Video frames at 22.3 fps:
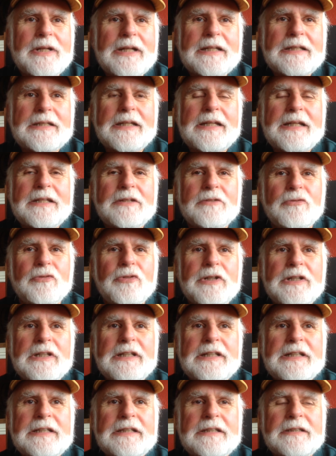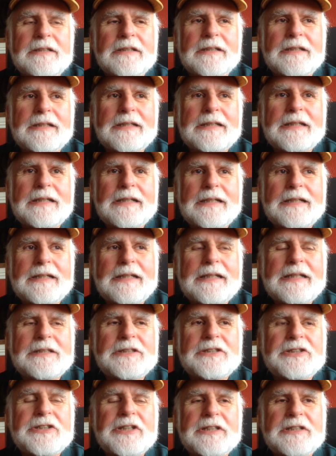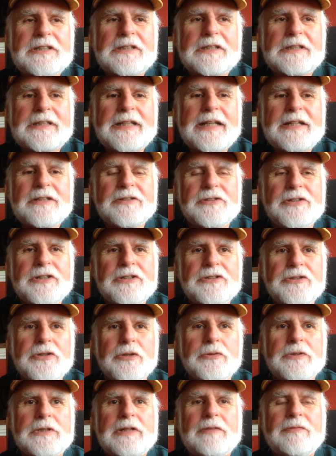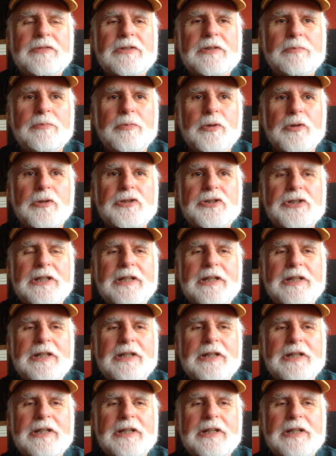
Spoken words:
It really. It's just counterintuitive to push,